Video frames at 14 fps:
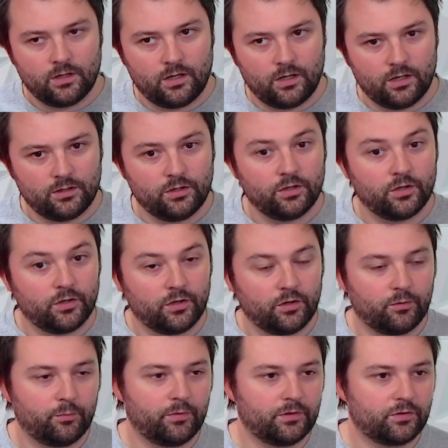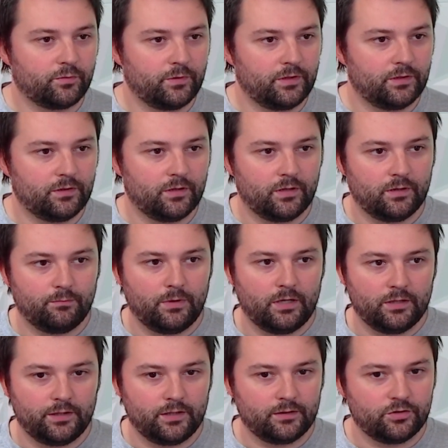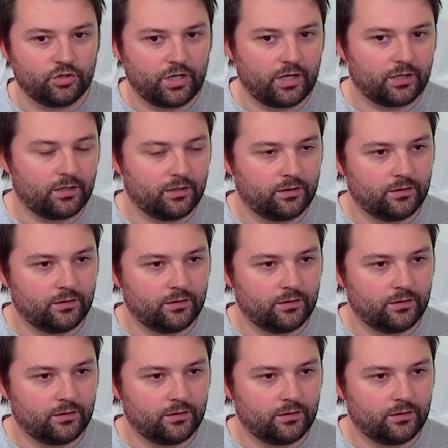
No. Between Molly and Jack.